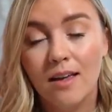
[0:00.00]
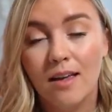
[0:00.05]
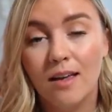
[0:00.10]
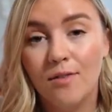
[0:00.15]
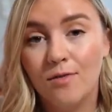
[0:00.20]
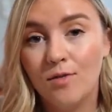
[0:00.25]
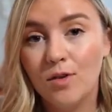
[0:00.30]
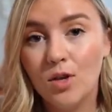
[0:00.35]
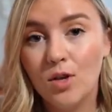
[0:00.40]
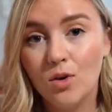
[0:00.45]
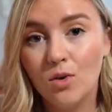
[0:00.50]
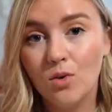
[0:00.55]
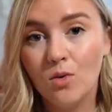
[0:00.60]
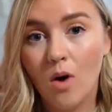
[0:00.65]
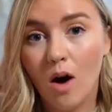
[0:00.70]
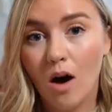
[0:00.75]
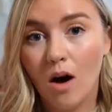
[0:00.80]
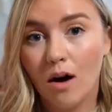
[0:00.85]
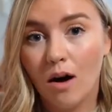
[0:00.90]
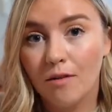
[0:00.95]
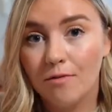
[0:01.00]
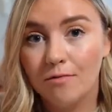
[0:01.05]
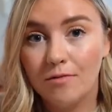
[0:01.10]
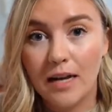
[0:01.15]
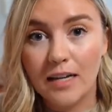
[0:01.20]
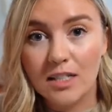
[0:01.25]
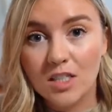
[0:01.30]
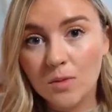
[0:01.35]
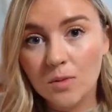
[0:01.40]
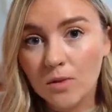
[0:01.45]
If you are
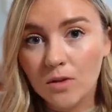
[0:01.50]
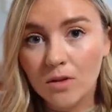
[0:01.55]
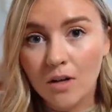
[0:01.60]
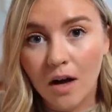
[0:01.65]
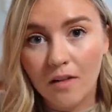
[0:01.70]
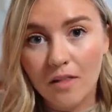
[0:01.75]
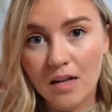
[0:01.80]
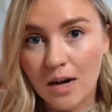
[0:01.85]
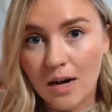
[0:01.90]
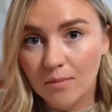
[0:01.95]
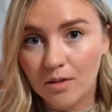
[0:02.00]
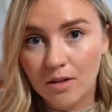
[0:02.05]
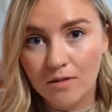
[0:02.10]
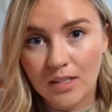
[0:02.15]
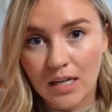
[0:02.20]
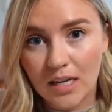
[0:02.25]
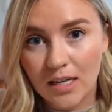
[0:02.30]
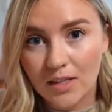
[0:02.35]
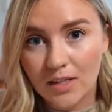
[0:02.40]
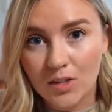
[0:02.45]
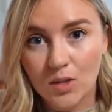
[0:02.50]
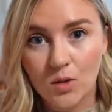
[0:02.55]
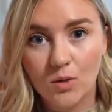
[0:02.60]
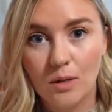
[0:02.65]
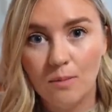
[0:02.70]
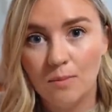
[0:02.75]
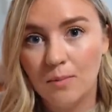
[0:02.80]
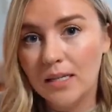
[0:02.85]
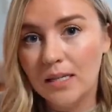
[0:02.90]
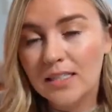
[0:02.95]
flexible on the number of days you
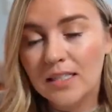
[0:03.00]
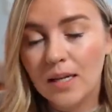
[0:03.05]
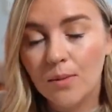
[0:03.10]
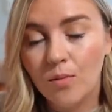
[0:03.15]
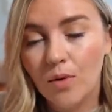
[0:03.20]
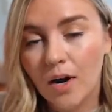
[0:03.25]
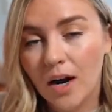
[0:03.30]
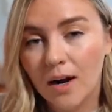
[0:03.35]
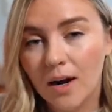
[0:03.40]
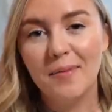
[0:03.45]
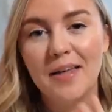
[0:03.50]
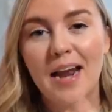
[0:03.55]
can be somewhere,